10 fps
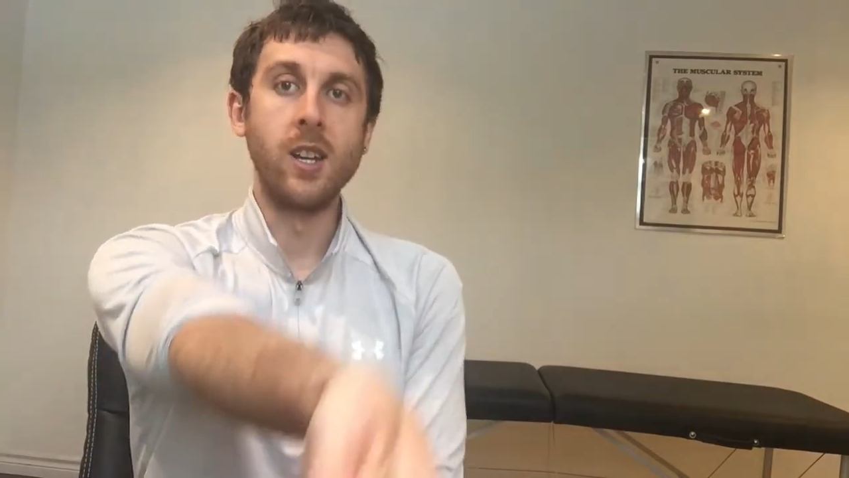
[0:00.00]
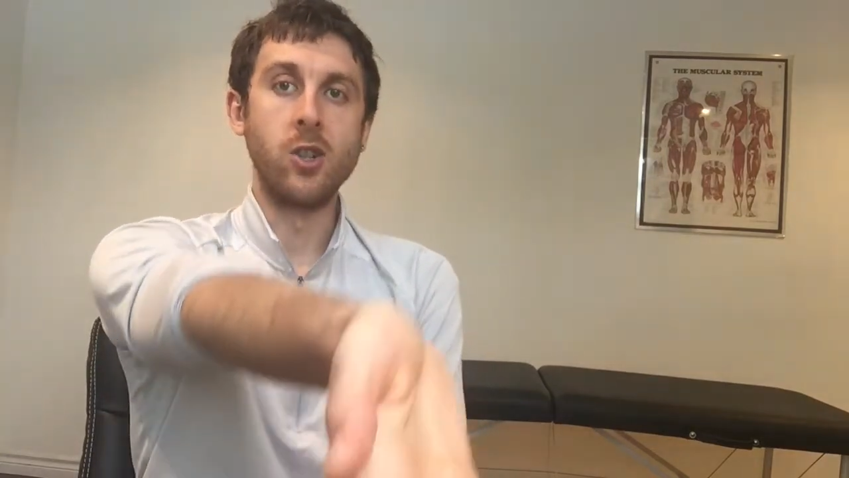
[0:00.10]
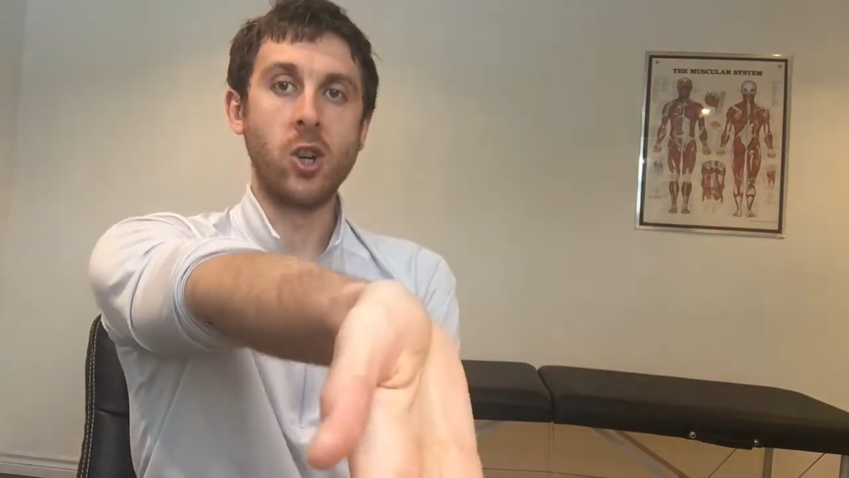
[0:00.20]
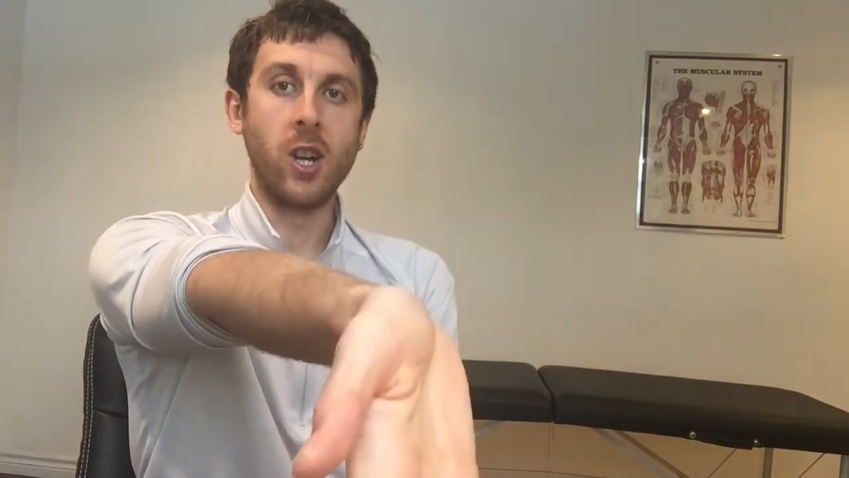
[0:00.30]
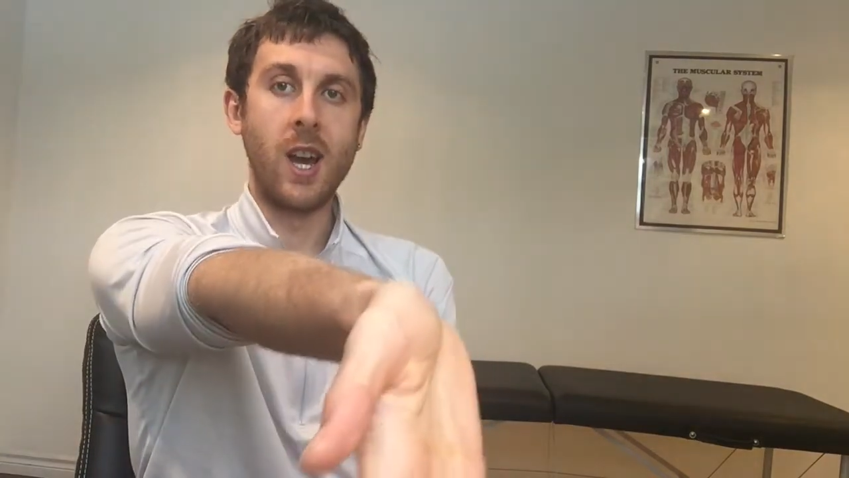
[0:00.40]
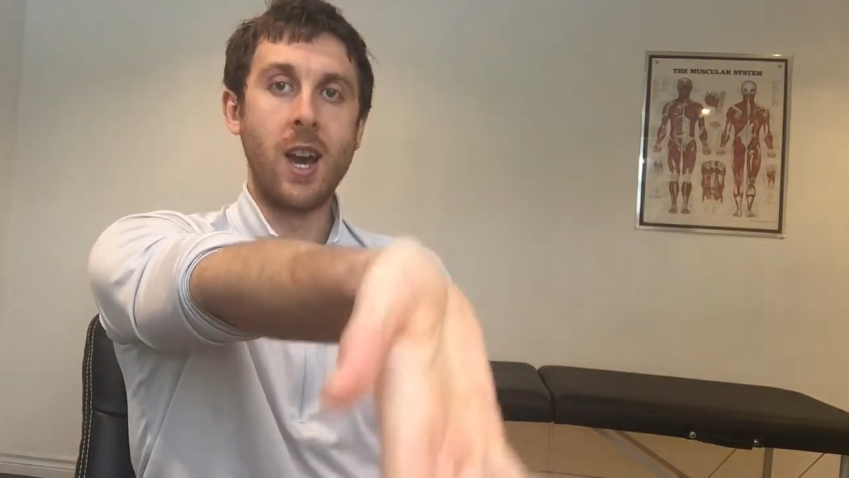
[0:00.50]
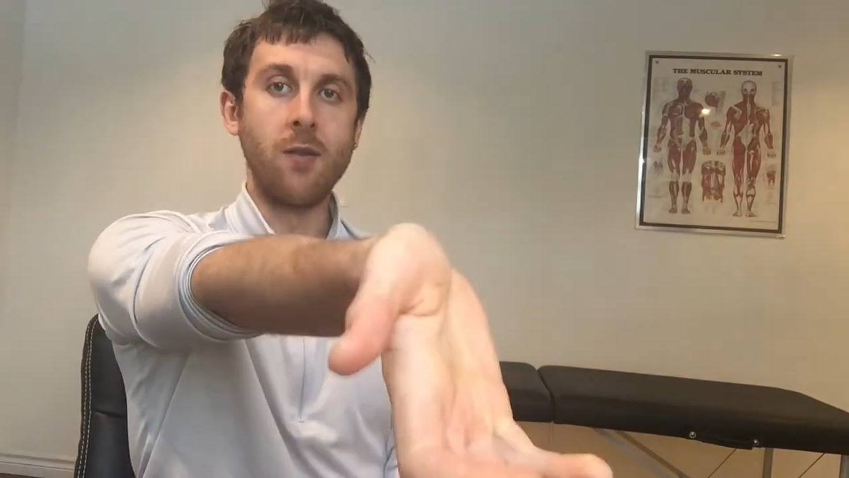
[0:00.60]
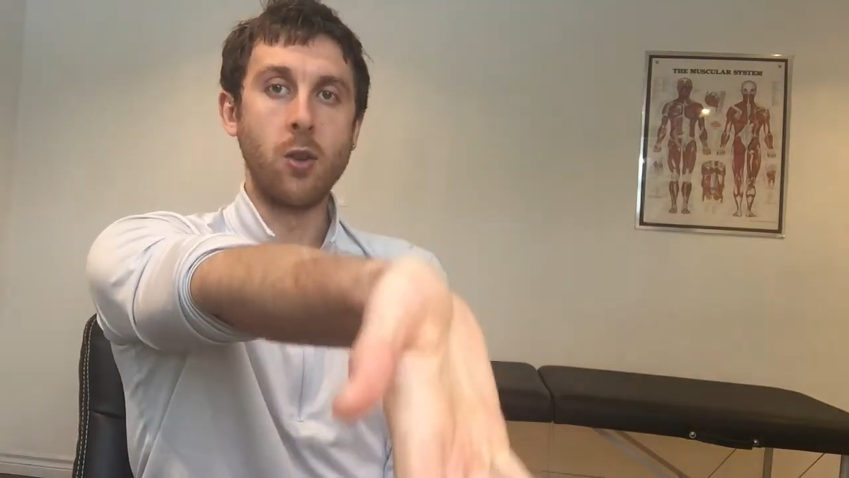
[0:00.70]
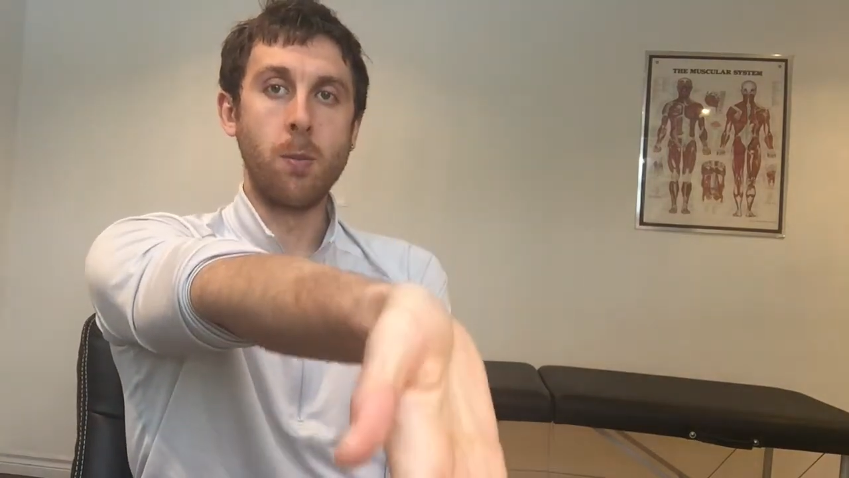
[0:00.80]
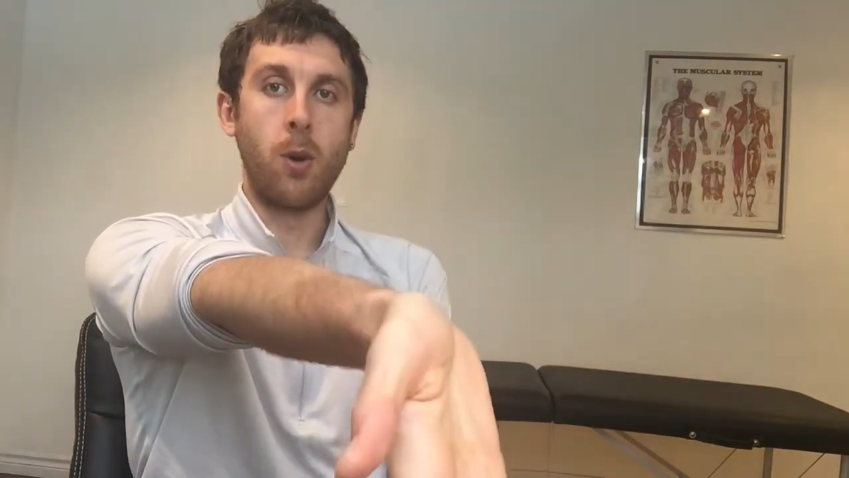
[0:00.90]
is you're going to have
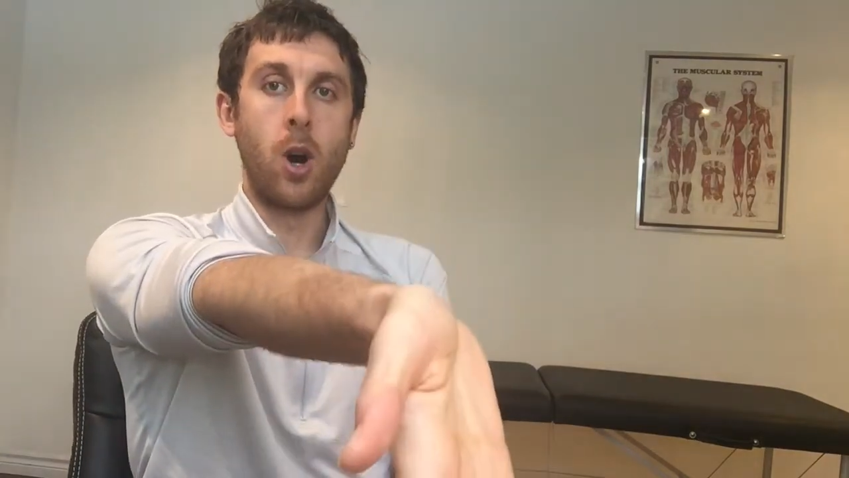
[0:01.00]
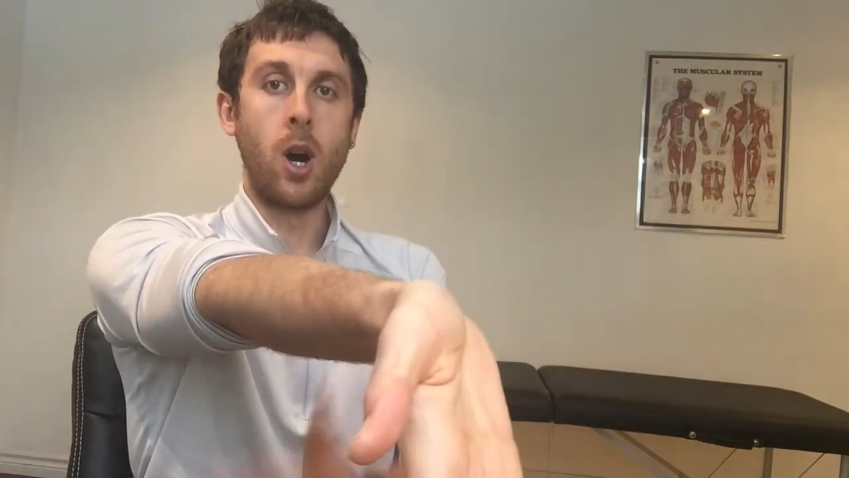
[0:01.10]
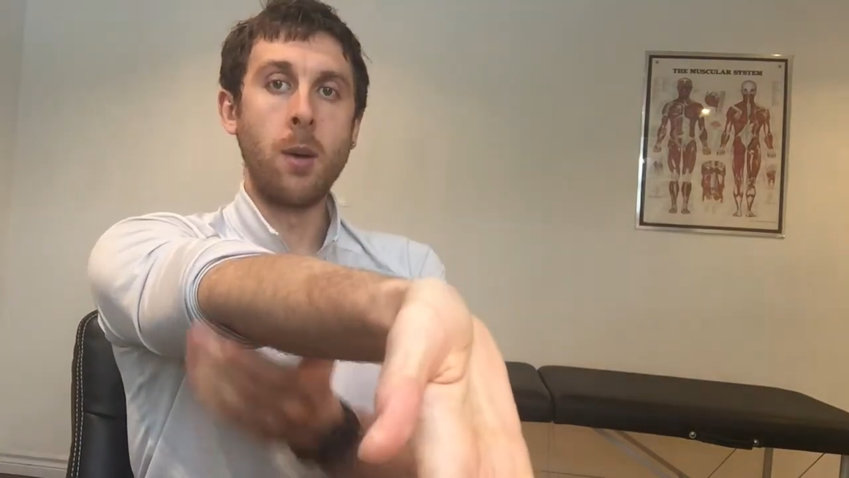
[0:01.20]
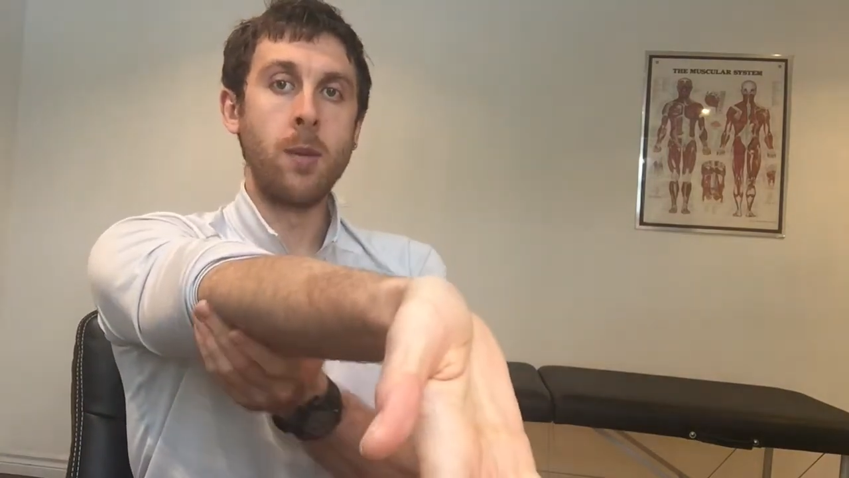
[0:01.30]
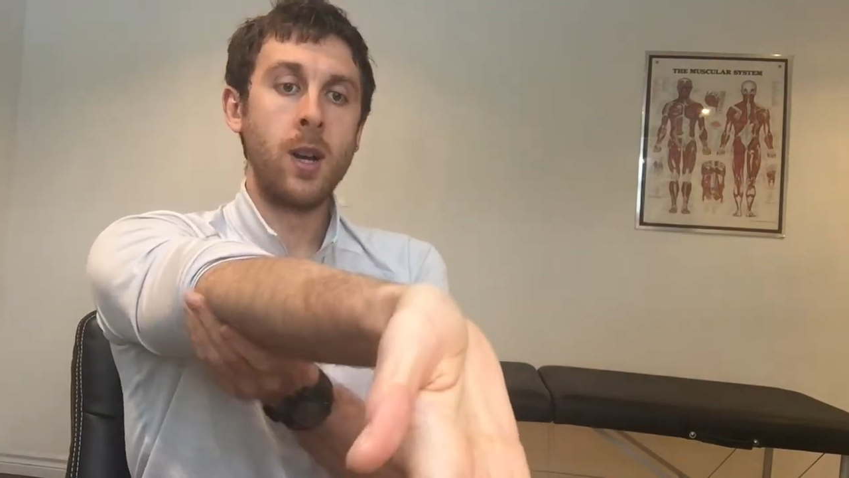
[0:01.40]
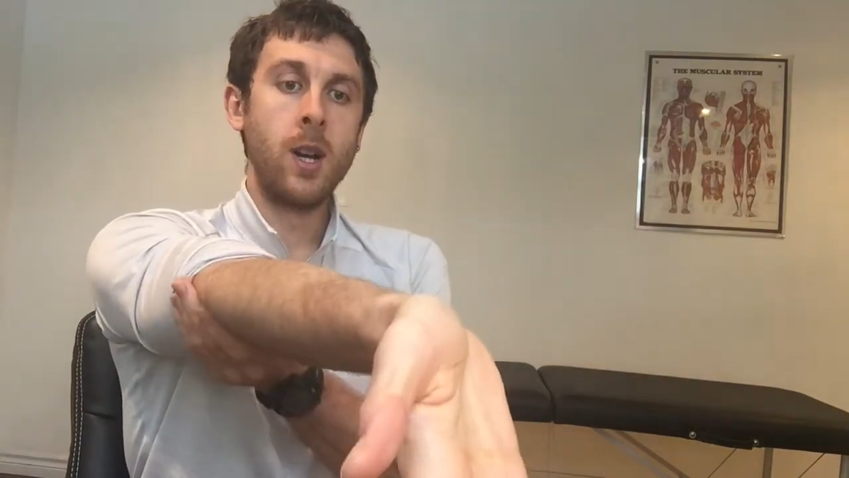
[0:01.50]
your palm,